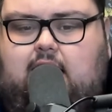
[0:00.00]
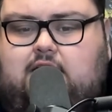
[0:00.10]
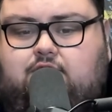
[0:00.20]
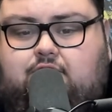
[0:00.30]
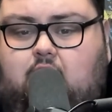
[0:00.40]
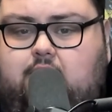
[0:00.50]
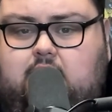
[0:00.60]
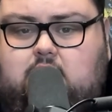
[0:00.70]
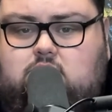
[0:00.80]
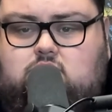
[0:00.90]
It's
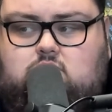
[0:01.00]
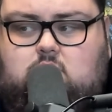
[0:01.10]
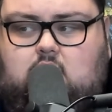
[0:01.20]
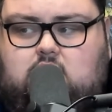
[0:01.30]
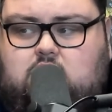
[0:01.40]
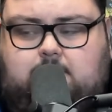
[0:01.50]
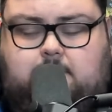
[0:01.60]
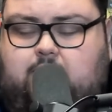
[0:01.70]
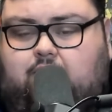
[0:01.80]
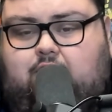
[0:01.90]
very,
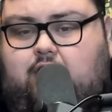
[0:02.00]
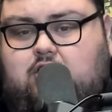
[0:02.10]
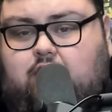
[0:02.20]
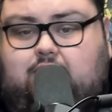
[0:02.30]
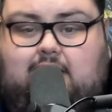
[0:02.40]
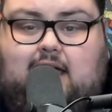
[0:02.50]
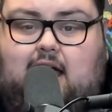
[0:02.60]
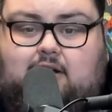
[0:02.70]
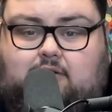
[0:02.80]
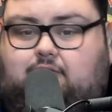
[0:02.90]
sometimes it's very tough to
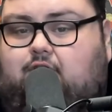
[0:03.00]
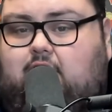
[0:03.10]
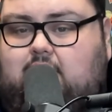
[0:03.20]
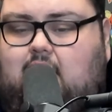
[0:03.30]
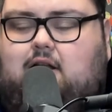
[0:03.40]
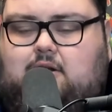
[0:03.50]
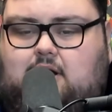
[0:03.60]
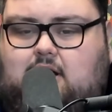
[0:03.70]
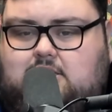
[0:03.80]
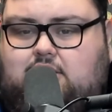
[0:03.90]
get fight, not
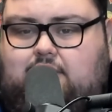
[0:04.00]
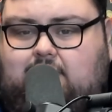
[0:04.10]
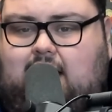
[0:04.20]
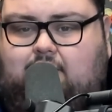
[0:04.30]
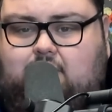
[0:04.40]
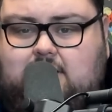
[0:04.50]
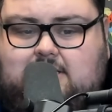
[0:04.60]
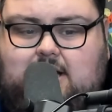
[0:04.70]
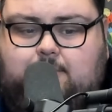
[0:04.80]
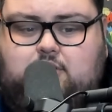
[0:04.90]
necessarily even get
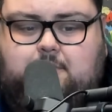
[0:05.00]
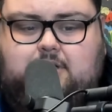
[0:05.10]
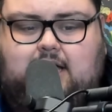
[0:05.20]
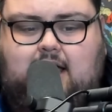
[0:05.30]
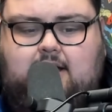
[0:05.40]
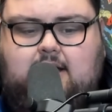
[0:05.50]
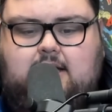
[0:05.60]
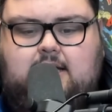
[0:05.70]
fights as an amateur, but to get,